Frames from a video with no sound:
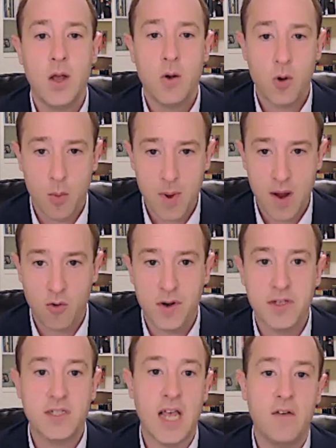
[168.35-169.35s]
We hope everyone
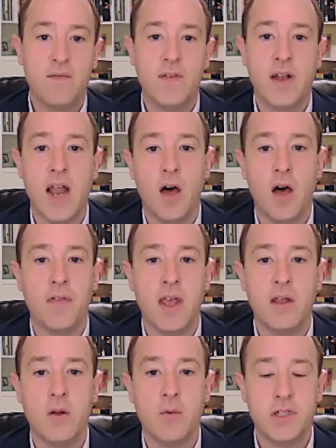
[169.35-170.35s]
is safe and
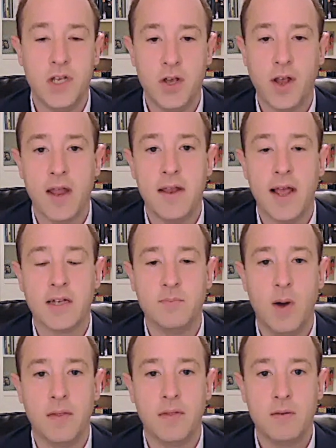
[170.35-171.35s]
healthy. We'll see you again next
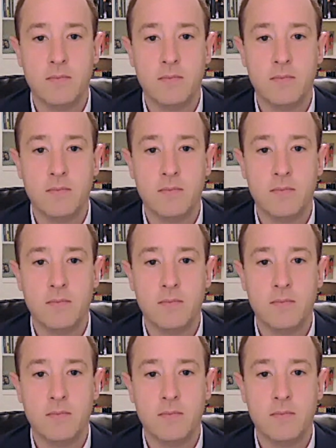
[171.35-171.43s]
month.